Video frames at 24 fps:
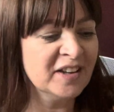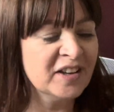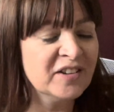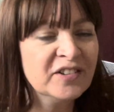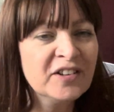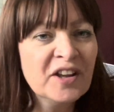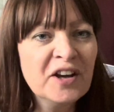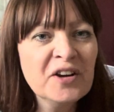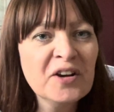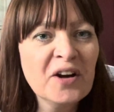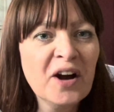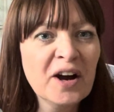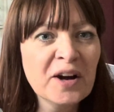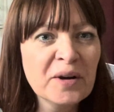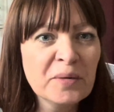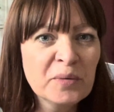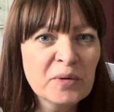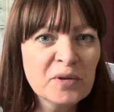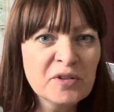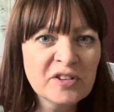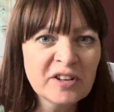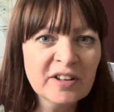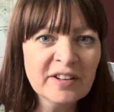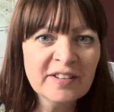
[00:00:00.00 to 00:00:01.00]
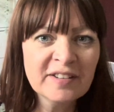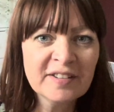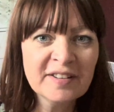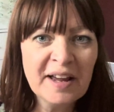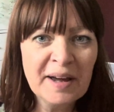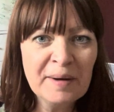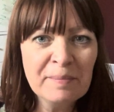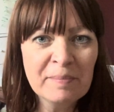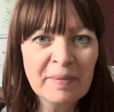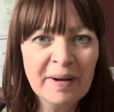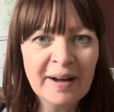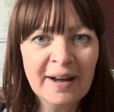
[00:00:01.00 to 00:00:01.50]
So I will just
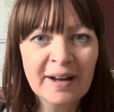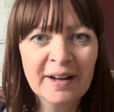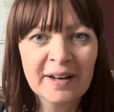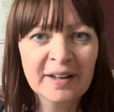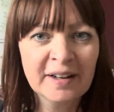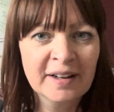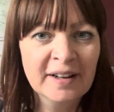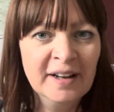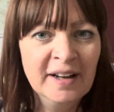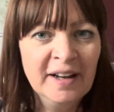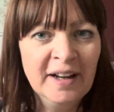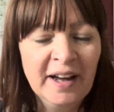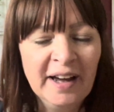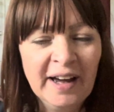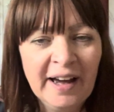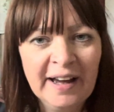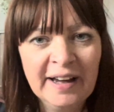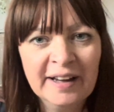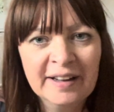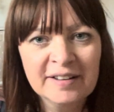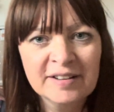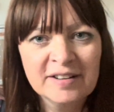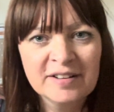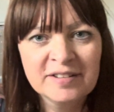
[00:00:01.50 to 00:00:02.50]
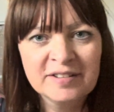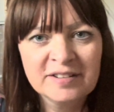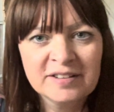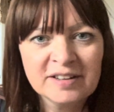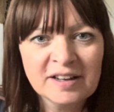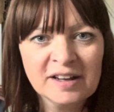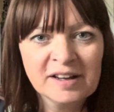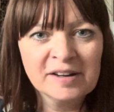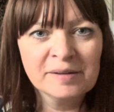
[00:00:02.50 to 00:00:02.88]
stand back and